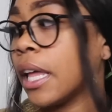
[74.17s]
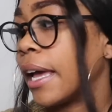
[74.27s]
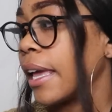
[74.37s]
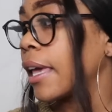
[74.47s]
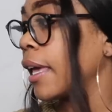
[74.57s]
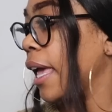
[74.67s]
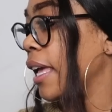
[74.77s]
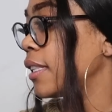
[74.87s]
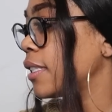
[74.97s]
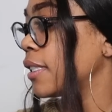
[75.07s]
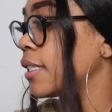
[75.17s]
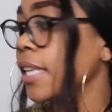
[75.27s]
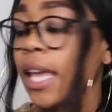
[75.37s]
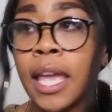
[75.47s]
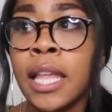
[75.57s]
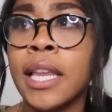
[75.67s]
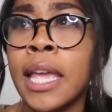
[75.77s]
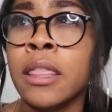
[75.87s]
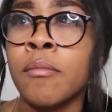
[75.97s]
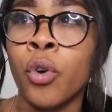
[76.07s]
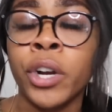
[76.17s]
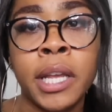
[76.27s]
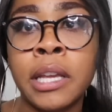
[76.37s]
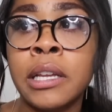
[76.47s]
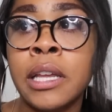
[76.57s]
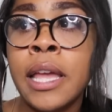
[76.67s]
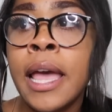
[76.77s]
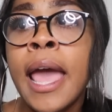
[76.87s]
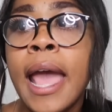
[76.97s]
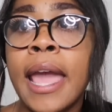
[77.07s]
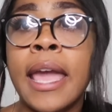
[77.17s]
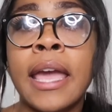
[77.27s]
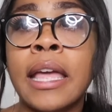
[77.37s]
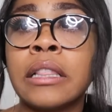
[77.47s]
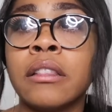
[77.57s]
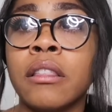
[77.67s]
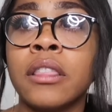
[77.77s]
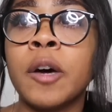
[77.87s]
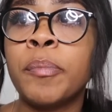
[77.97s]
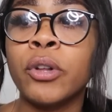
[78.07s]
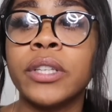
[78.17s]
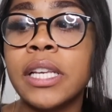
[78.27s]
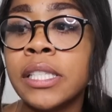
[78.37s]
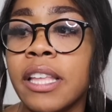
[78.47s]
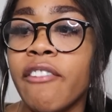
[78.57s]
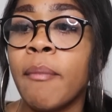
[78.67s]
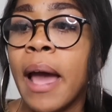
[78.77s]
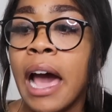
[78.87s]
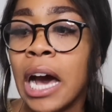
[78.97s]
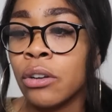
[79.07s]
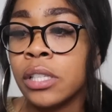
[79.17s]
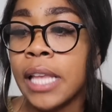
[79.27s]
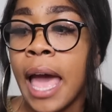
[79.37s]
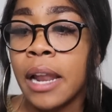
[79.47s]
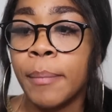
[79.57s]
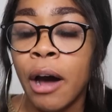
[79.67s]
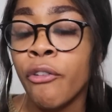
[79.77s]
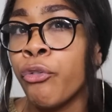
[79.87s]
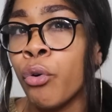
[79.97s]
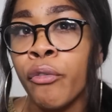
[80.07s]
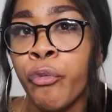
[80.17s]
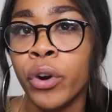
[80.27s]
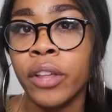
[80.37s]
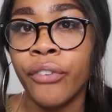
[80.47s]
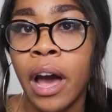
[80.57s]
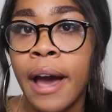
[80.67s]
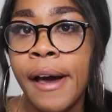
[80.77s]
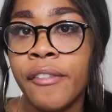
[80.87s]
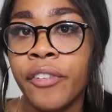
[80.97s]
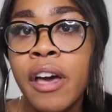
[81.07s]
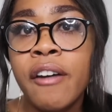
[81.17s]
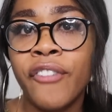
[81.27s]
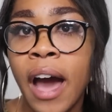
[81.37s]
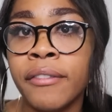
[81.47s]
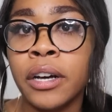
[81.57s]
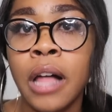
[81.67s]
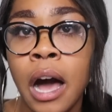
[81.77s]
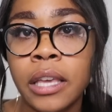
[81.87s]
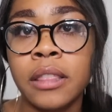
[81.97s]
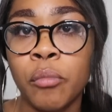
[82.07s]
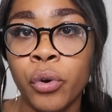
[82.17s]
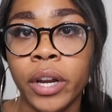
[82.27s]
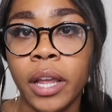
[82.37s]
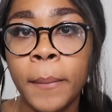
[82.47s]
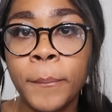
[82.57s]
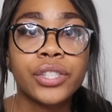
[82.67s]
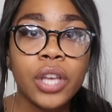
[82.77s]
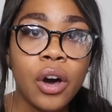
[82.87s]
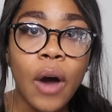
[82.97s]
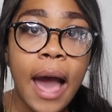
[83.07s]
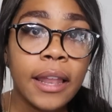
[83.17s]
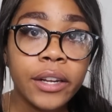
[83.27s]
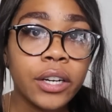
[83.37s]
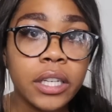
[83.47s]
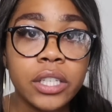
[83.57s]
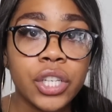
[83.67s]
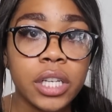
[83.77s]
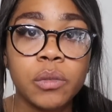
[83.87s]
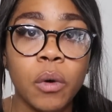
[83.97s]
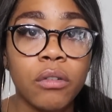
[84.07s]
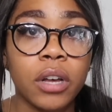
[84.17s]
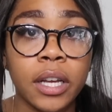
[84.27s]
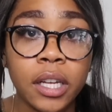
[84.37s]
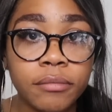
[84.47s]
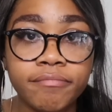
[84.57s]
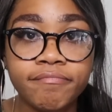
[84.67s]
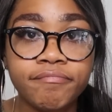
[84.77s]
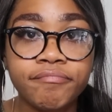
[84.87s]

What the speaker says: Like, it's 10 in the morning and the police left my house at about 4:45, 5 o'clock in the morning. So I literally just woke up.